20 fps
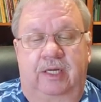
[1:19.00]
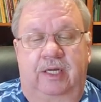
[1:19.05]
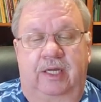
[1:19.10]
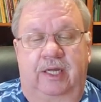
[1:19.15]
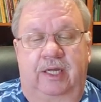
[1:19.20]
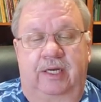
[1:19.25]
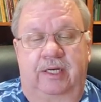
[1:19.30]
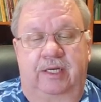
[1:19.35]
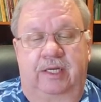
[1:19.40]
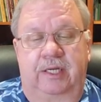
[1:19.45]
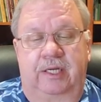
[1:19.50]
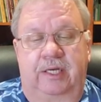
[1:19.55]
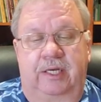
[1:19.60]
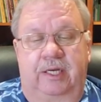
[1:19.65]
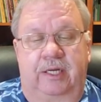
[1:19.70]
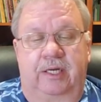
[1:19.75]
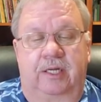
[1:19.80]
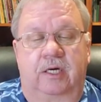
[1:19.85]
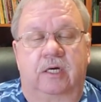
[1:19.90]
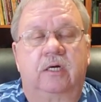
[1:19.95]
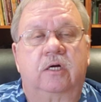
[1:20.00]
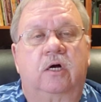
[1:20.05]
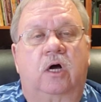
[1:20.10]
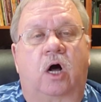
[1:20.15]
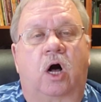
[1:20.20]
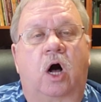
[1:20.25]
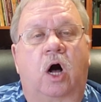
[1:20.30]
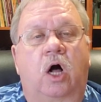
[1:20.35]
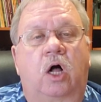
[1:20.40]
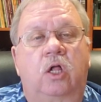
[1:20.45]
Indeed,
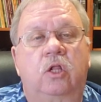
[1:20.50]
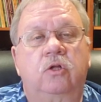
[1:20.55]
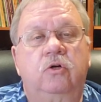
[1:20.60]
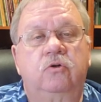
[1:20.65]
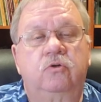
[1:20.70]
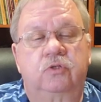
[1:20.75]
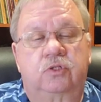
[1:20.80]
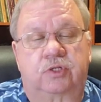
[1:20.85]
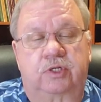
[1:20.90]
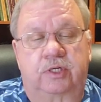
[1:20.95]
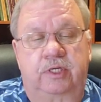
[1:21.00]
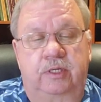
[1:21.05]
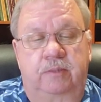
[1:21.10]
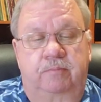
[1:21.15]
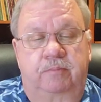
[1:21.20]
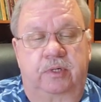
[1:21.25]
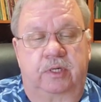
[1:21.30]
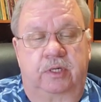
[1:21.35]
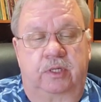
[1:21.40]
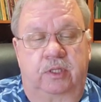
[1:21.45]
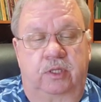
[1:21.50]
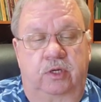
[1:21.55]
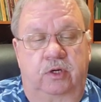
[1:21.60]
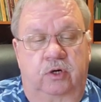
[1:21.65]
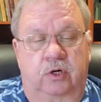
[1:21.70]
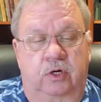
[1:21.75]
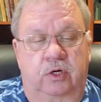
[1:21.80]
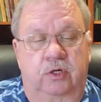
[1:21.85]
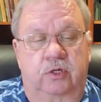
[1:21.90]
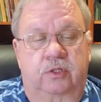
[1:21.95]
all who sleep in the
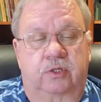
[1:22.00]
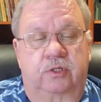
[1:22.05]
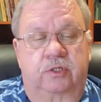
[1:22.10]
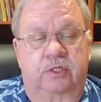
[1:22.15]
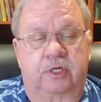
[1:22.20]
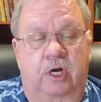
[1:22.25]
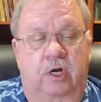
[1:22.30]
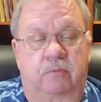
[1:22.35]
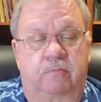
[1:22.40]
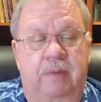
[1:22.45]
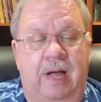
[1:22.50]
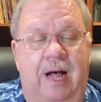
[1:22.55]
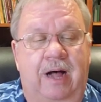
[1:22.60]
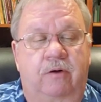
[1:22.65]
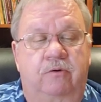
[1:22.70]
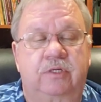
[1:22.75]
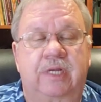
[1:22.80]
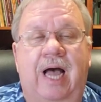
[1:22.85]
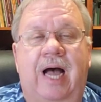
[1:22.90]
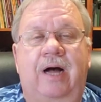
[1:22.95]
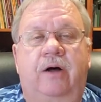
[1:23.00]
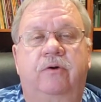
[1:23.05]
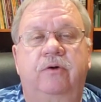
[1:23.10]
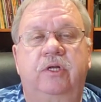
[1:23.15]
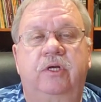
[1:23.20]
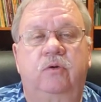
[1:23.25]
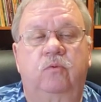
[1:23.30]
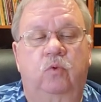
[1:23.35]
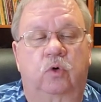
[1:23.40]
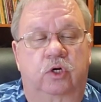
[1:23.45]
earth shall bow
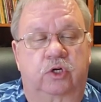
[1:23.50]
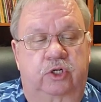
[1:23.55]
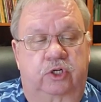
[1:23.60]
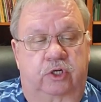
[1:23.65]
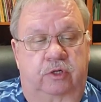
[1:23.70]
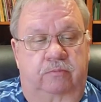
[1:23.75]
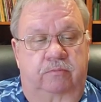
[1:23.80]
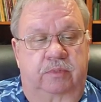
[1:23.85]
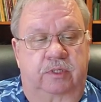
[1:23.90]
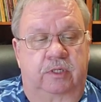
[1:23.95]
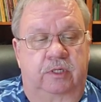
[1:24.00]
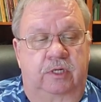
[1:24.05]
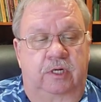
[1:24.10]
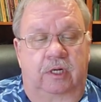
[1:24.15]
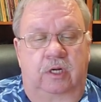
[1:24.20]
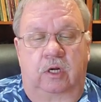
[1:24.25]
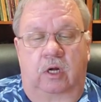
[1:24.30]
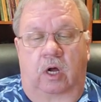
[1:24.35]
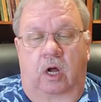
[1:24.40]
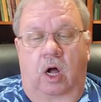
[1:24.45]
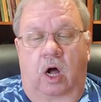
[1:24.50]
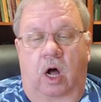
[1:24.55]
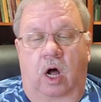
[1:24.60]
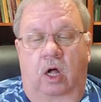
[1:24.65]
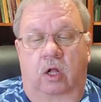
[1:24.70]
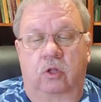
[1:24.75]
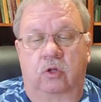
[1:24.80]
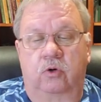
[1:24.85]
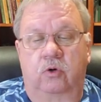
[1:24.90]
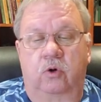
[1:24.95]
down in worship.
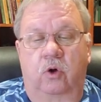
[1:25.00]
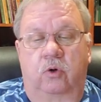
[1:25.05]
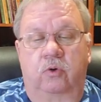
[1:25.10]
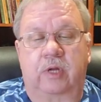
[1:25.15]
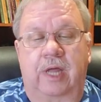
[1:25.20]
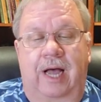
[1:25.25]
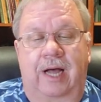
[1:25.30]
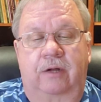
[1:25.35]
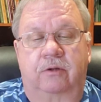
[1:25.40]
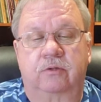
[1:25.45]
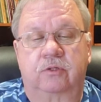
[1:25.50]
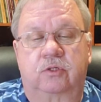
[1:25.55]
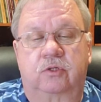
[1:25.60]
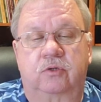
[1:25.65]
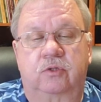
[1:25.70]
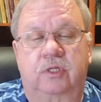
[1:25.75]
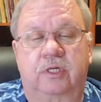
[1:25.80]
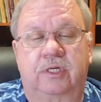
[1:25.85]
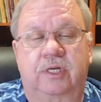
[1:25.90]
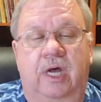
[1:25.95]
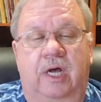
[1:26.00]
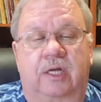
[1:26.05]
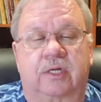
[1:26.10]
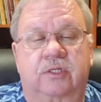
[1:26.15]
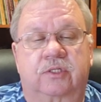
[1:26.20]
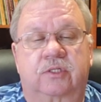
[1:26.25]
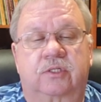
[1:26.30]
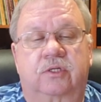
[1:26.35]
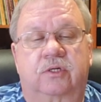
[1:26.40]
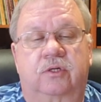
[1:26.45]
All who go down to the
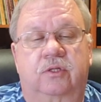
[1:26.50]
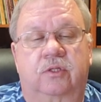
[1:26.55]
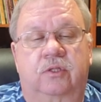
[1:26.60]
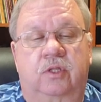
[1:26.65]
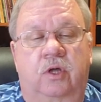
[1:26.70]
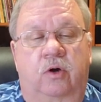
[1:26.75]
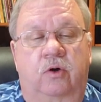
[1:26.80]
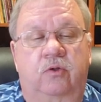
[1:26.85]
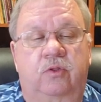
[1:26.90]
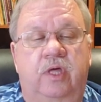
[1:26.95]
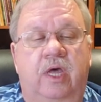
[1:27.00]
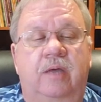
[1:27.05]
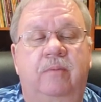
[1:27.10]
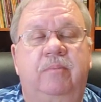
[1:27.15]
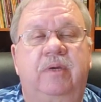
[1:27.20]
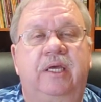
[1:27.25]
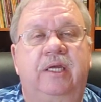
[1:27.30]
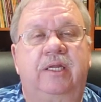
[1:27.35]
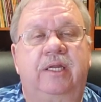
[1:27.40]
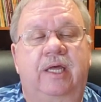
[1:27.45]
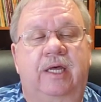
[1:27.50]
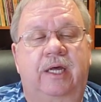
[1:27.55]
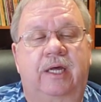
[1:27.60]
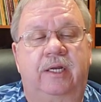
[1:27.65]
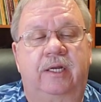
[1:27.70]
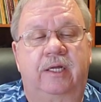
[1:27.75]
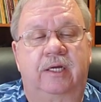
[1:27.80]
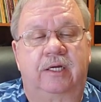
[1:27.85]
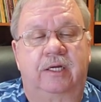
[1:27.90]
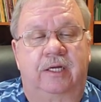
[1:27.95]
dust, though they be
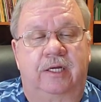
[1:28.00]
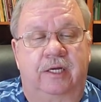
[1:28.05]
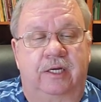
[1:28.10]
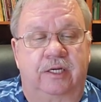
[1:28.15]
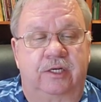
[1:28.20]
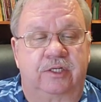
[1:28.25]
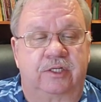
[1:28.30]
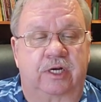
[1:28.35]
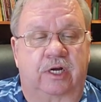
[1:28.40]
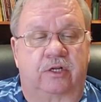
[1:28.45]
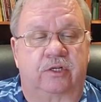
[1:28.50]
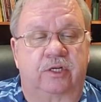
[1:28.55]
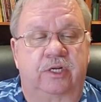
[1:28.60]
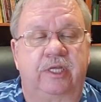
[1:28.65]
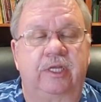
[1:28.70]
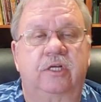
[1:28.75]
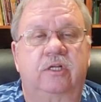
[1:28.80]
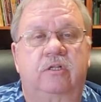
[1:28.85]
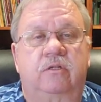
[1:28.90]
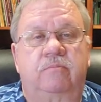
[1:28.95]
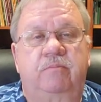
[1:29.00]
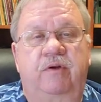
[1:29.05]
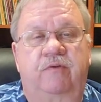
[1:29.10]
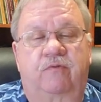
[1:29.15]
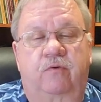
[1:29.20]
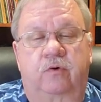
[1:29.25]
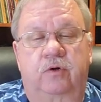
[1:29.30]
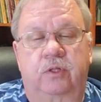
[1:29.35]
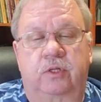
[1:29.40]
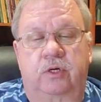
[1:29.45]
dead, shall kneel
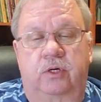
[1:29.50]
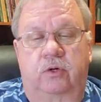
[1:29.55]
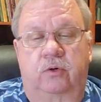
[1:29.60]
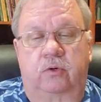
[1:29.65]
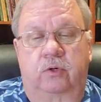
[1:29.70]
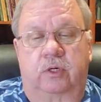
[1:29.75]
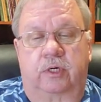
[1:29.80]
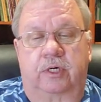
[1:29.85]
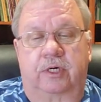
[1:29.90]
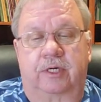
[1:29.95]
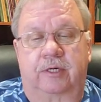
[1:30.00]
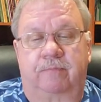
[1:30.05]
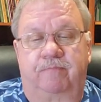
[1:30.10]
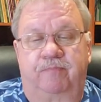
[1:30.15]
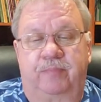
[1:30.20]
before the Lord.